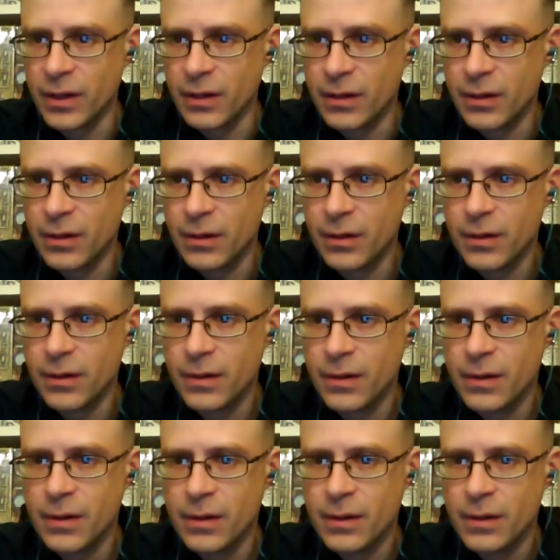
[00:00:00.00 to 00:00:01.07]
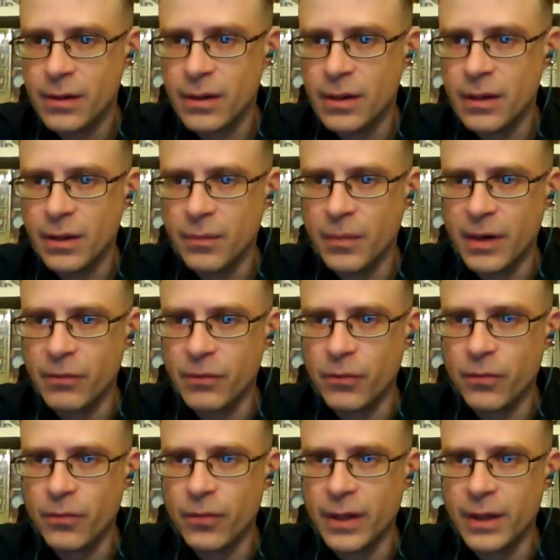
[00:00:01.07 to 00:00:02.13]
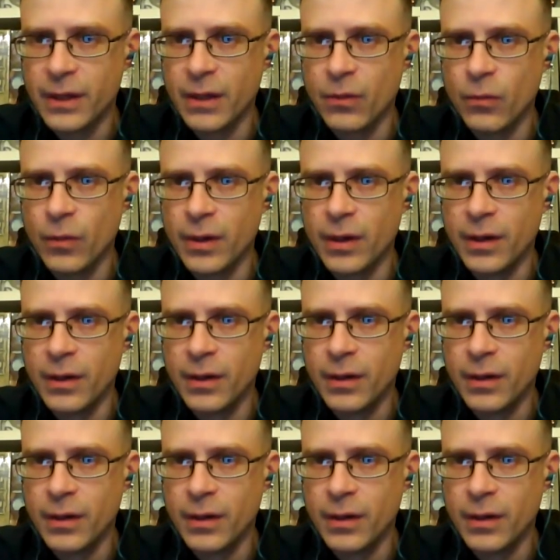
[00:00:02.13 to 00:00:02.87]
I'm gonna have to find that one.